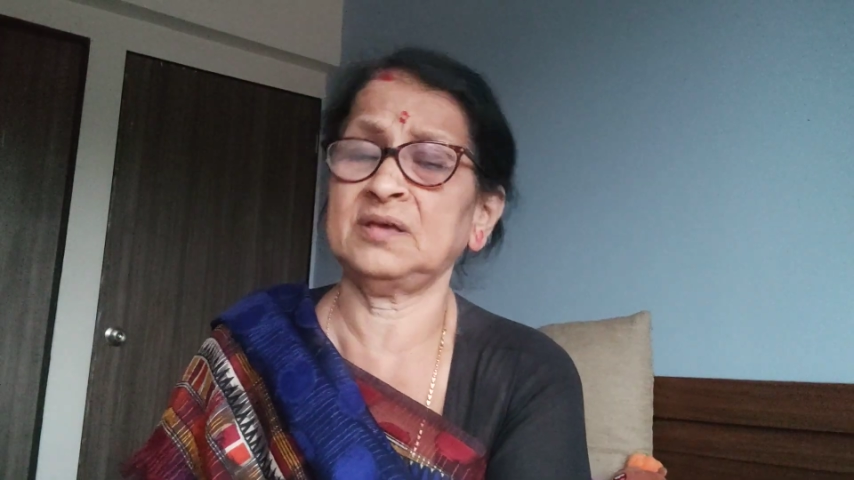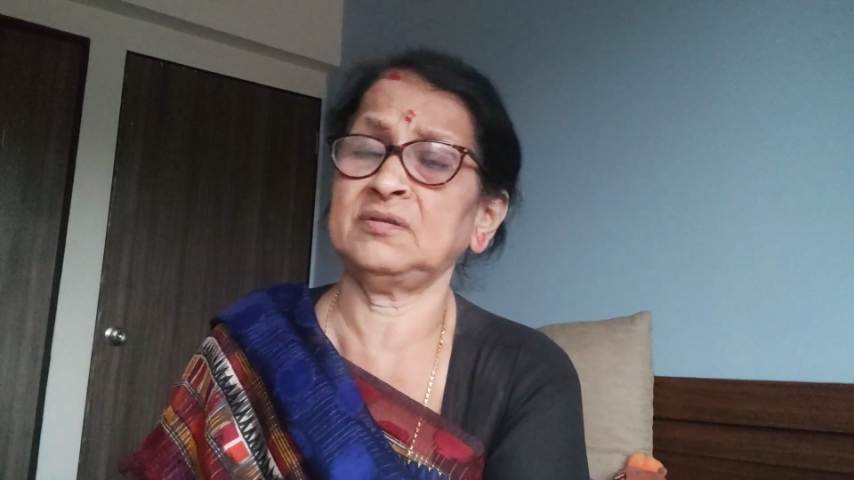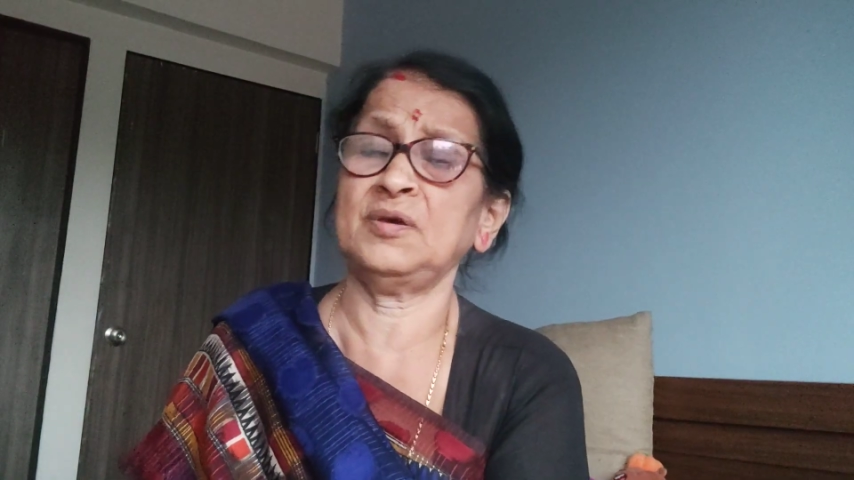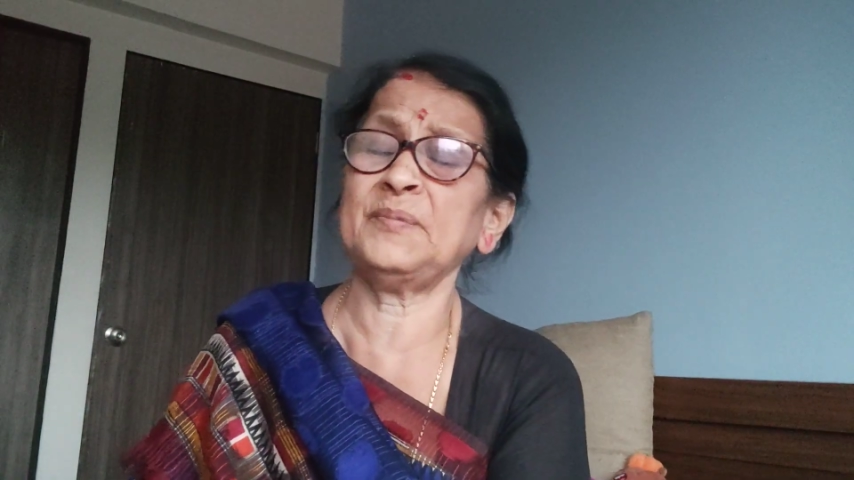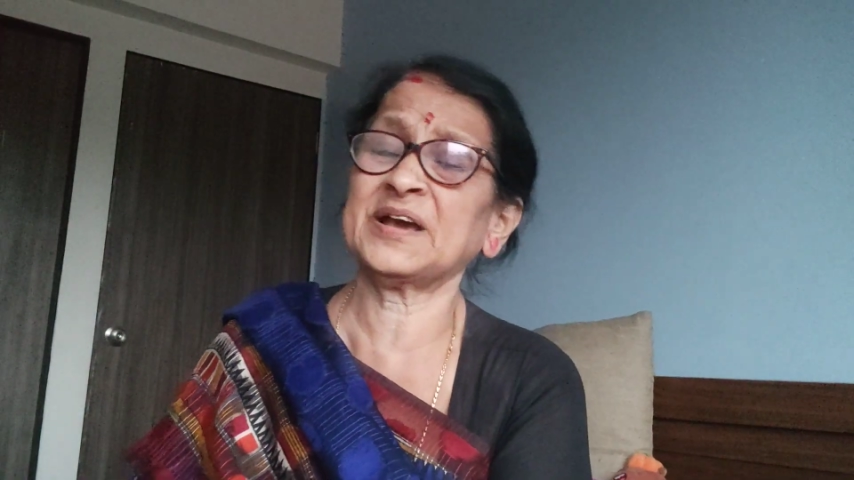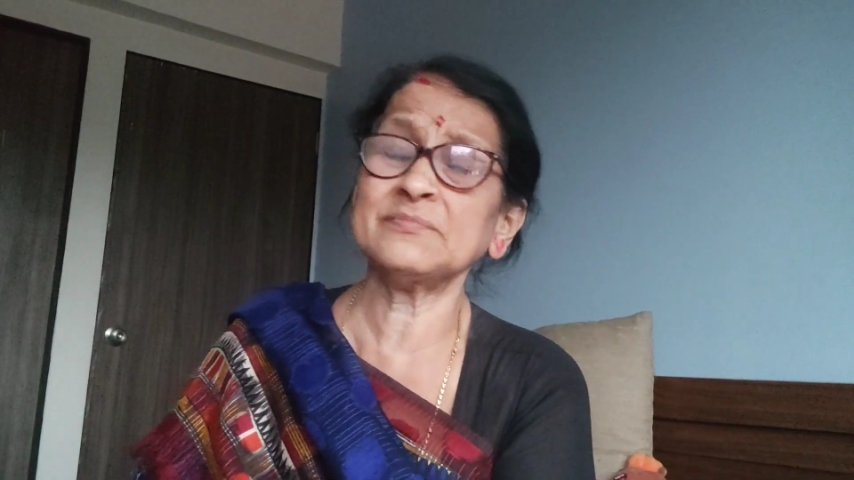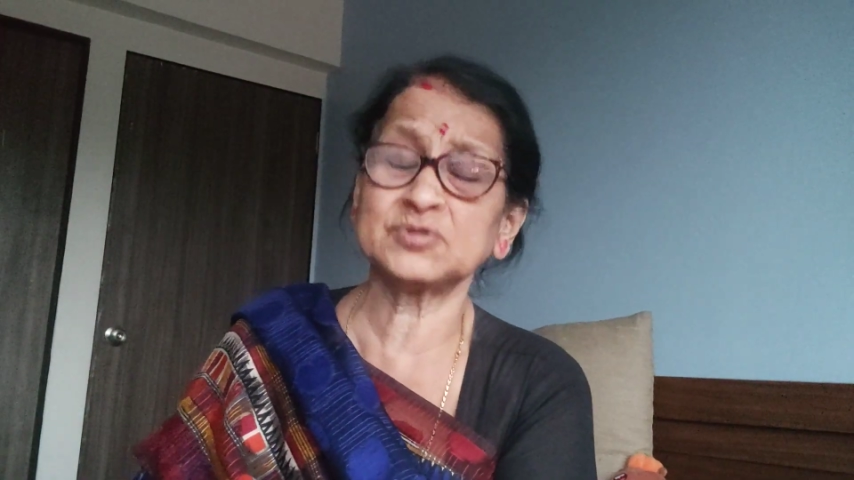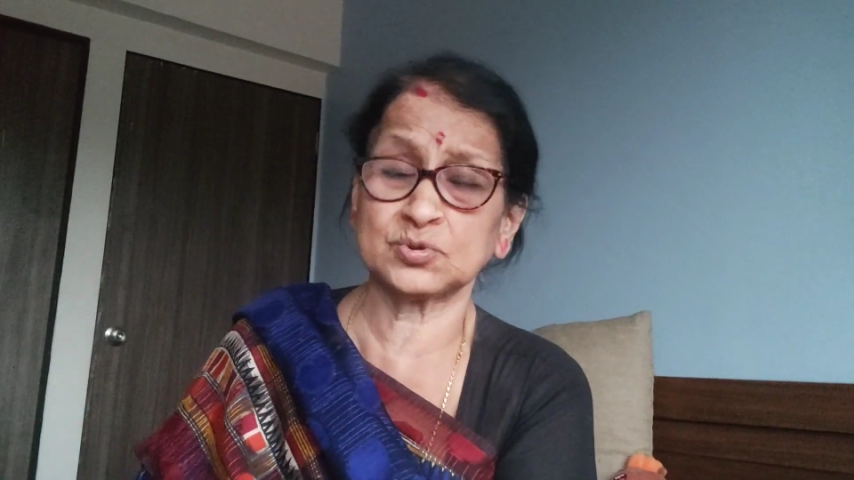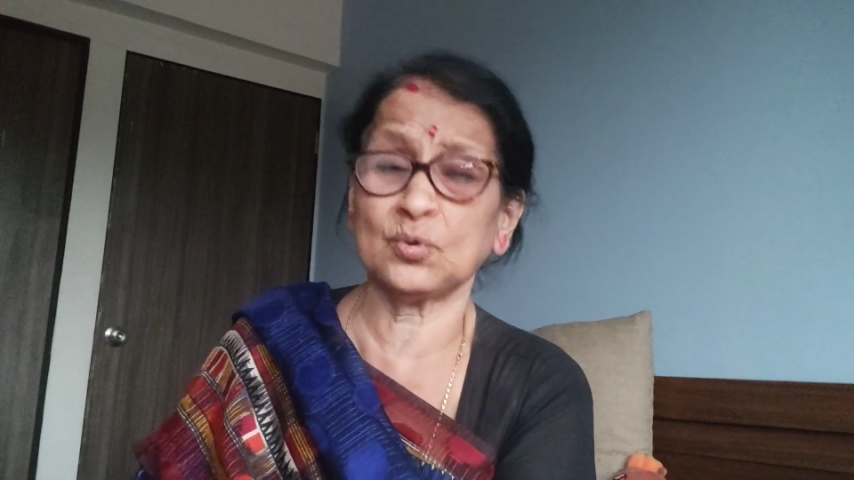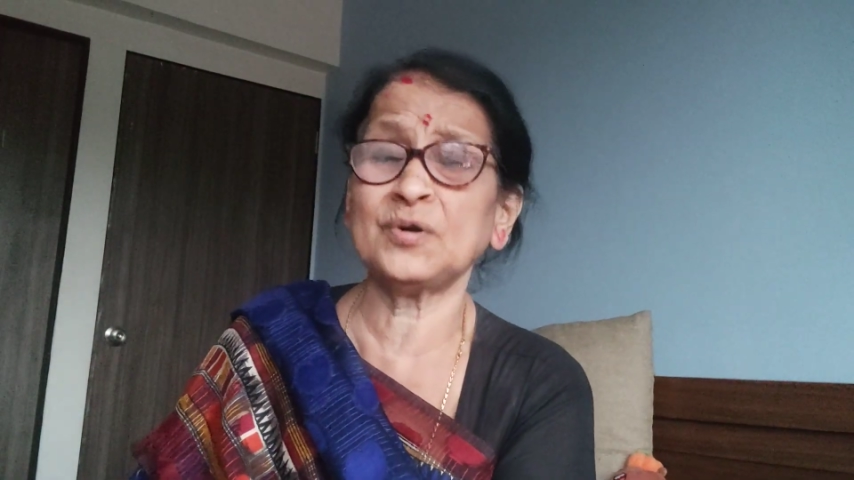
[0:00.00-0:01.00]
he became
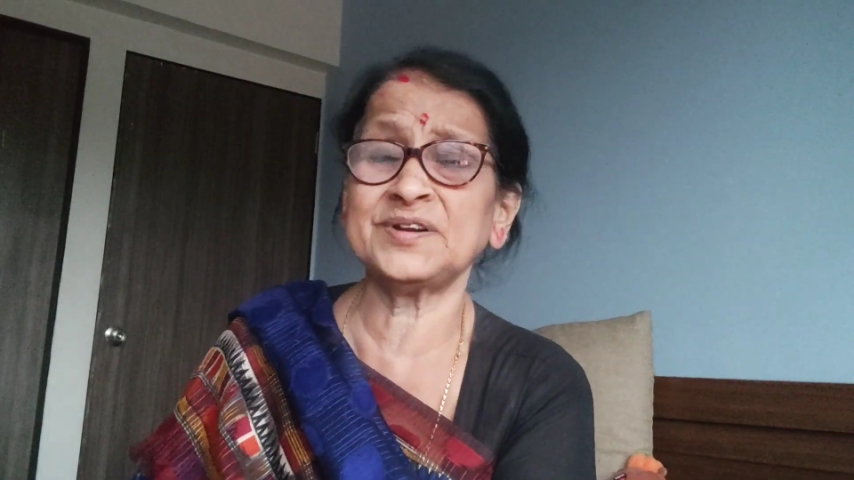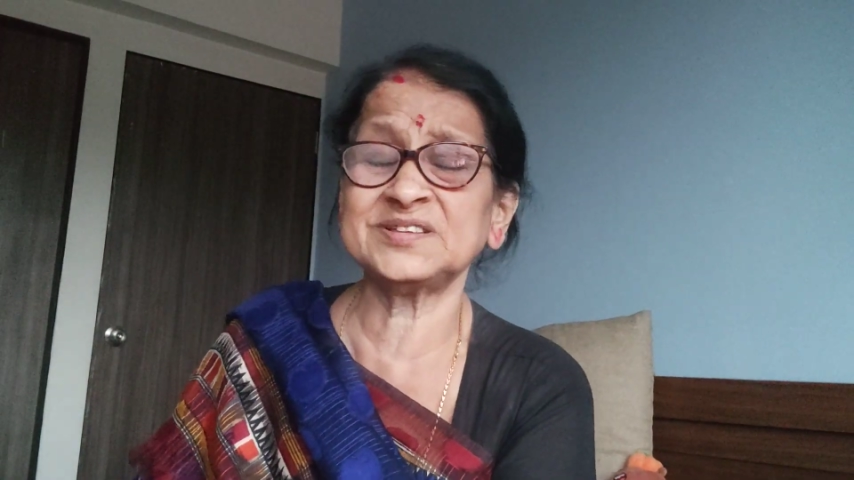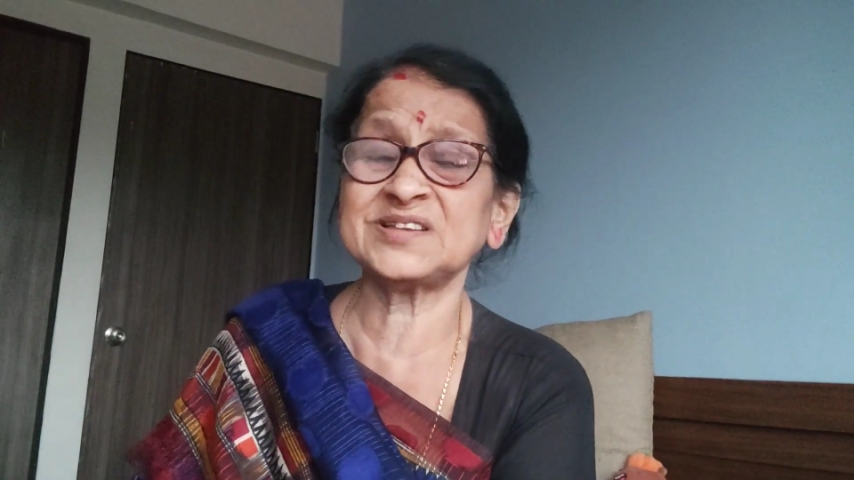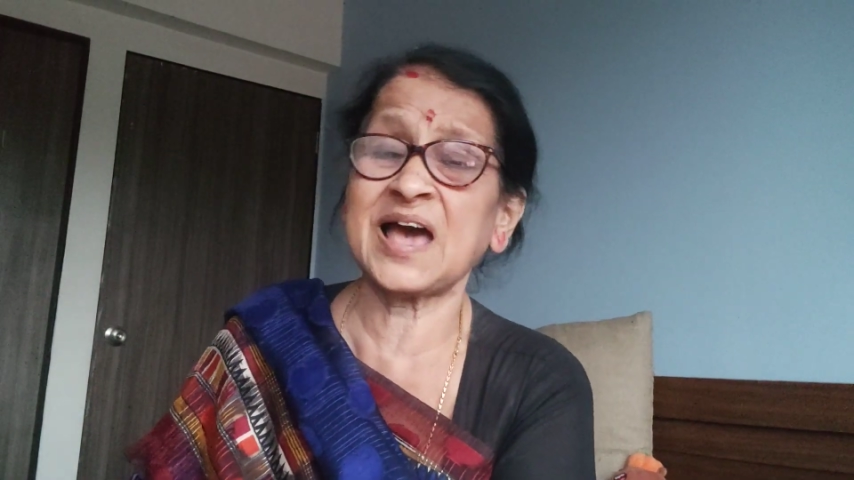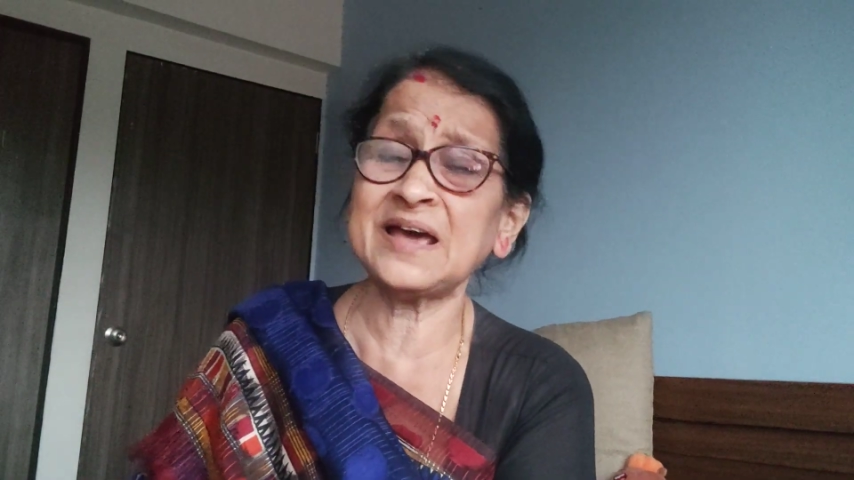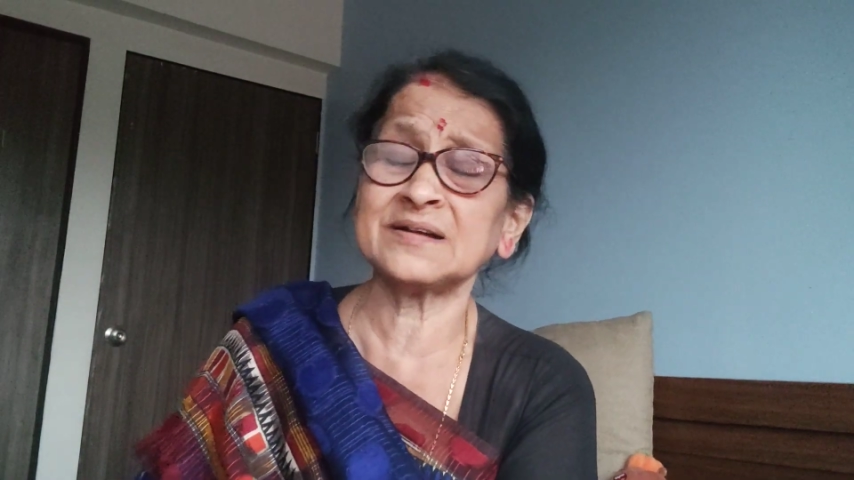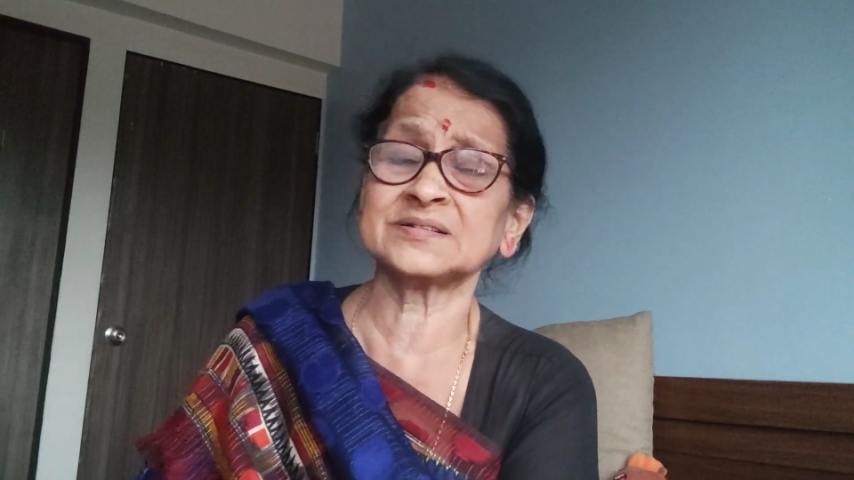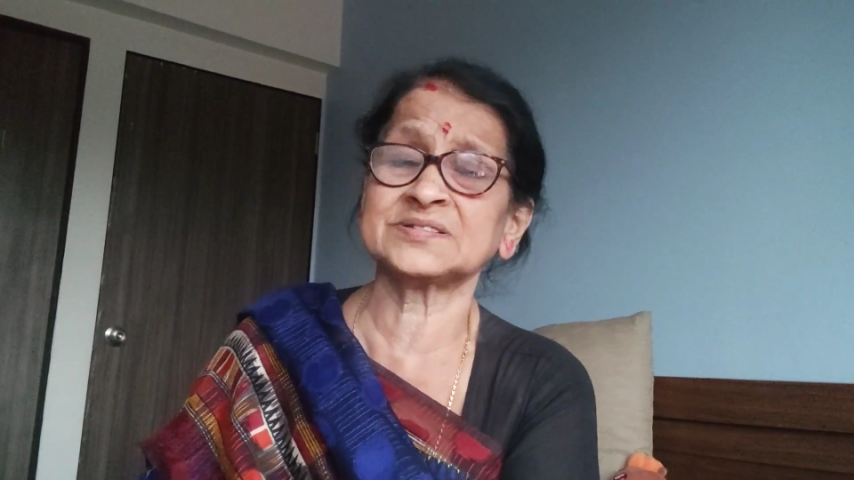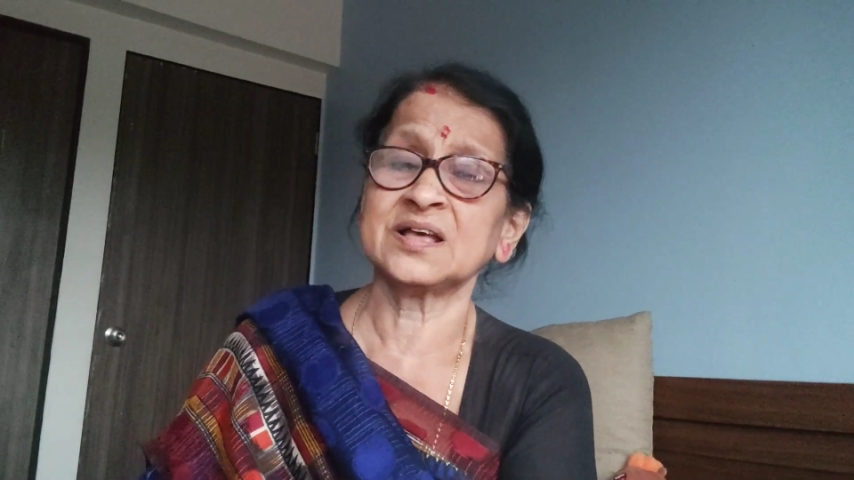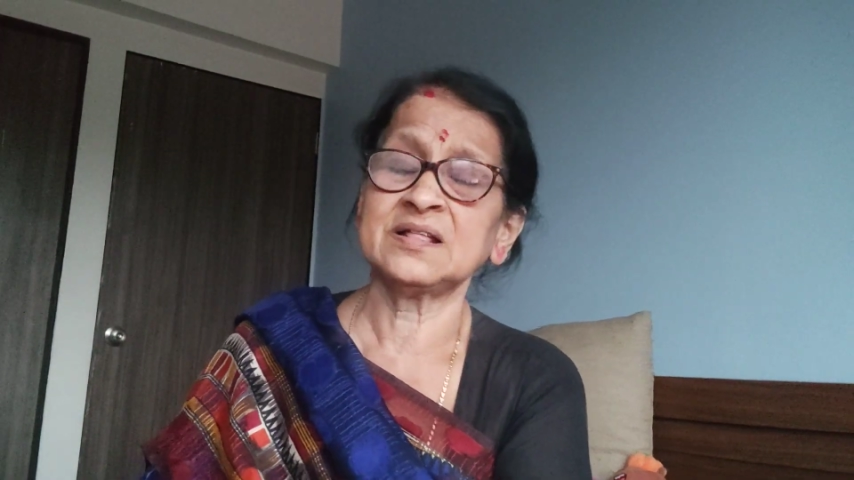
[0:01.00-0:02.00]
so
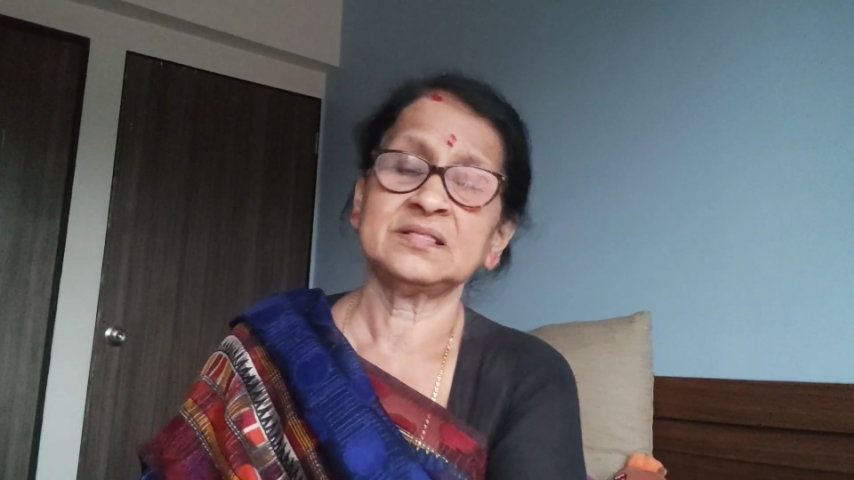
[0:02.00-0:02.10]
desirous